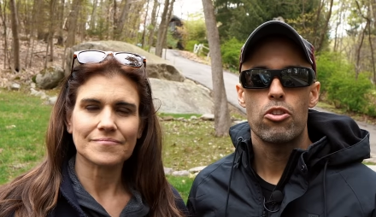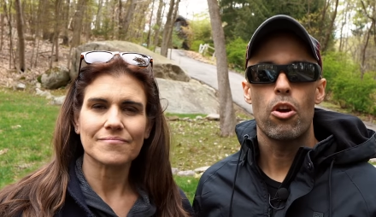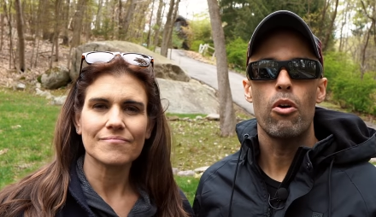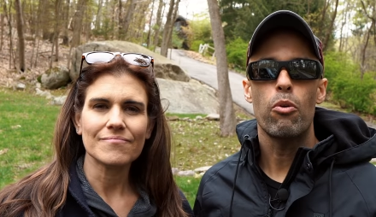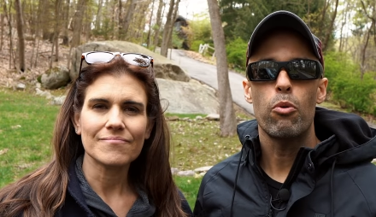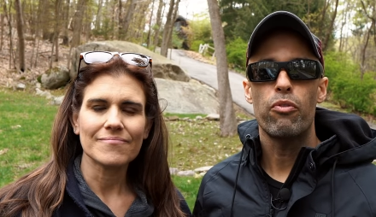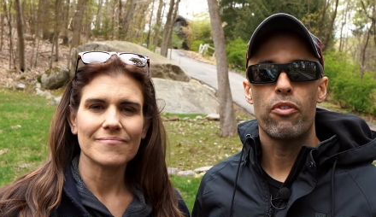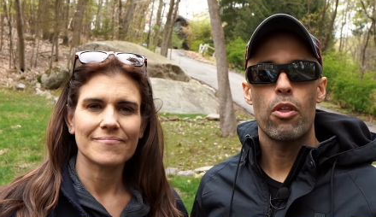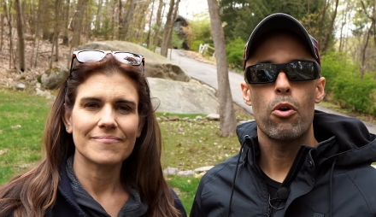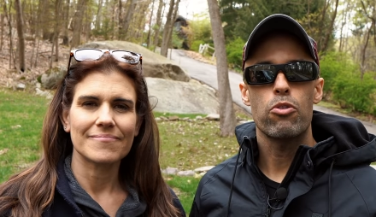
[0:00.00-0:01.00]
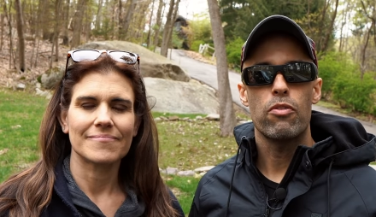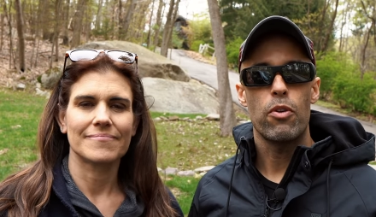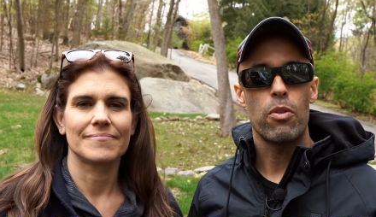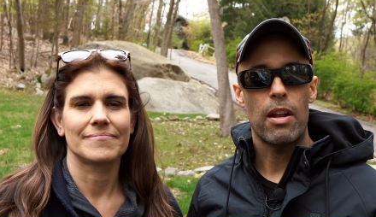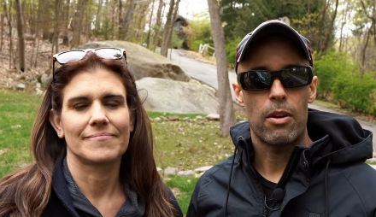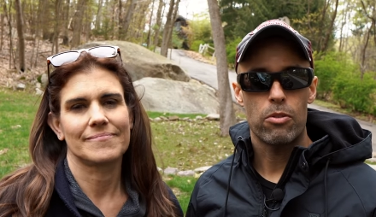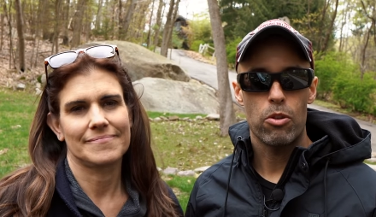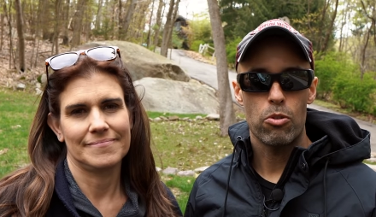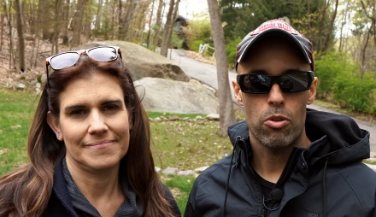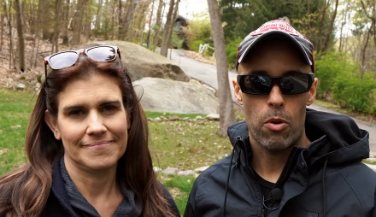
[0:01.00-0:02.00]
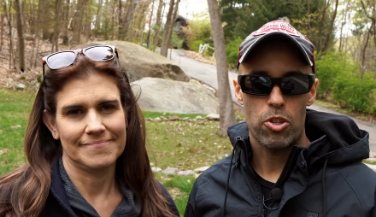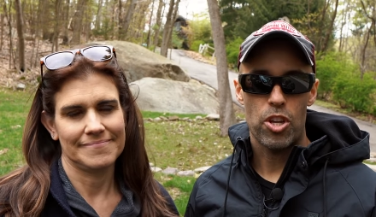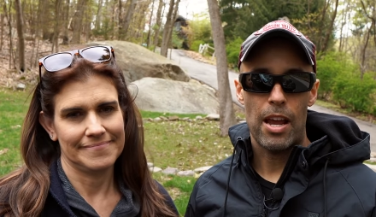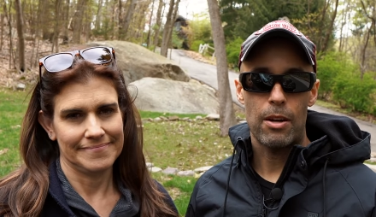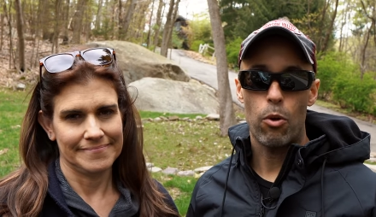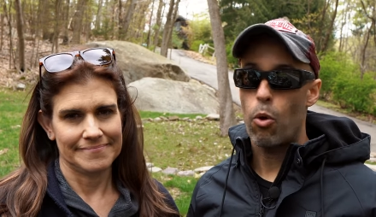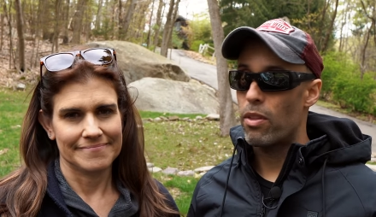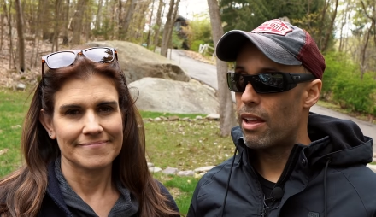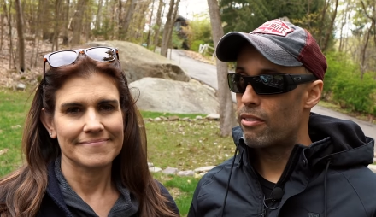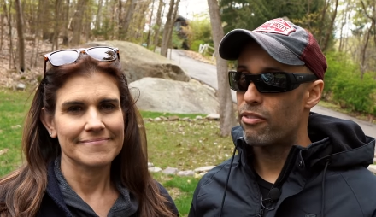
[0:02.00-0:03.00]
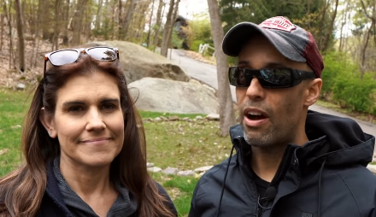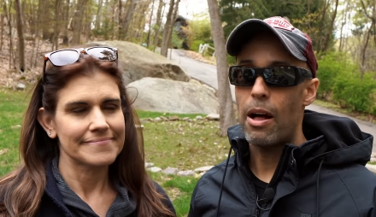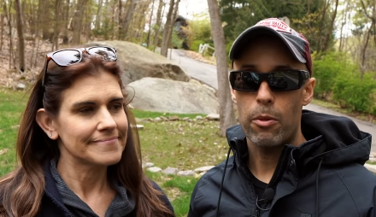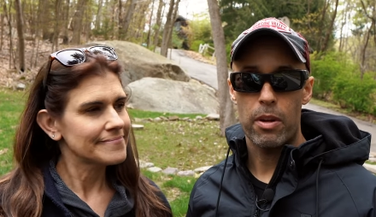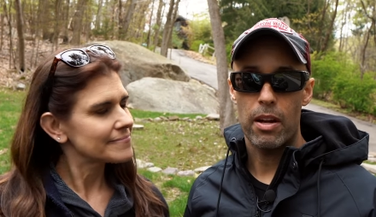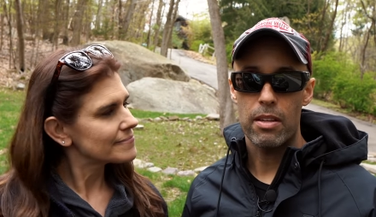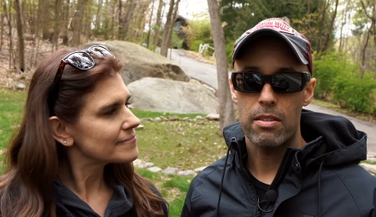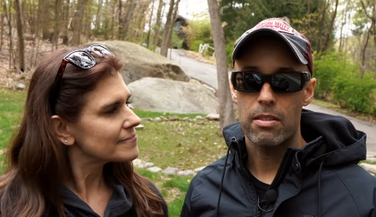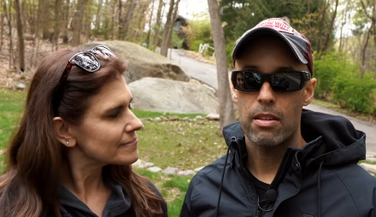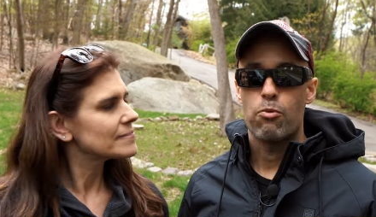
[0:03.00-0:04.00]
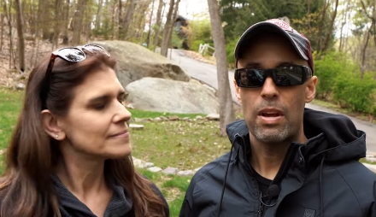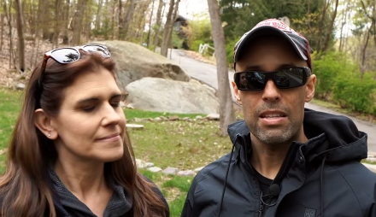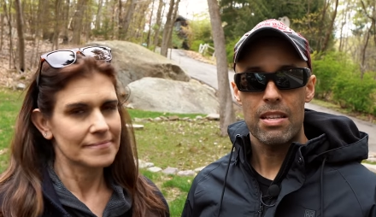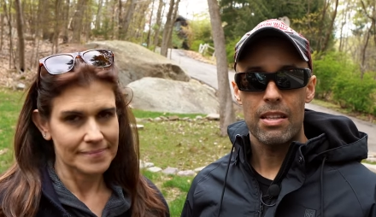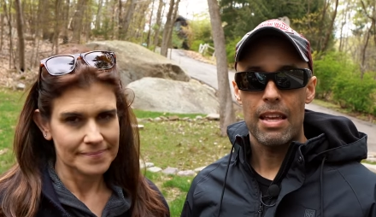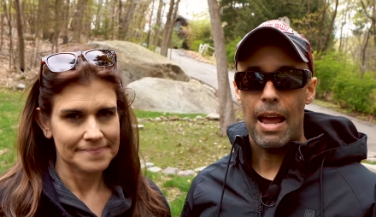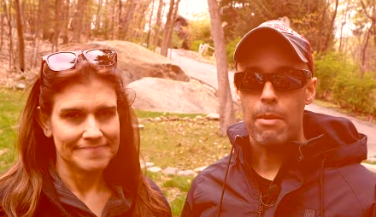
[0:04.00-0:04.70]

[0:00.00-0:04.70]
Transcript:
Speaker 1: So for those of you that are new to our channel or that have followed us, recently